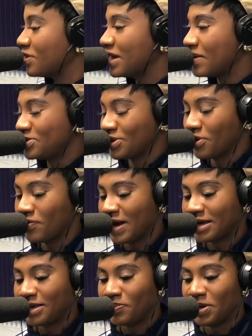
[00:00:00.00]
a rundown with your girl
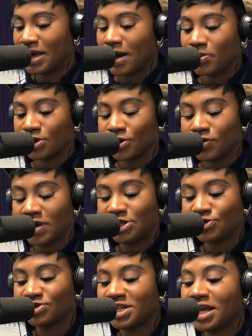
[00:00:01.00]
Racqui B. Got girl
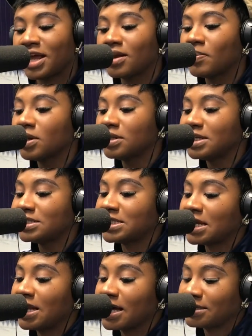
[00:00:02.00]
Rachel JANAY in the building.
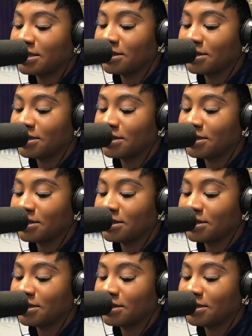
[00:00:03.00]
Stay locked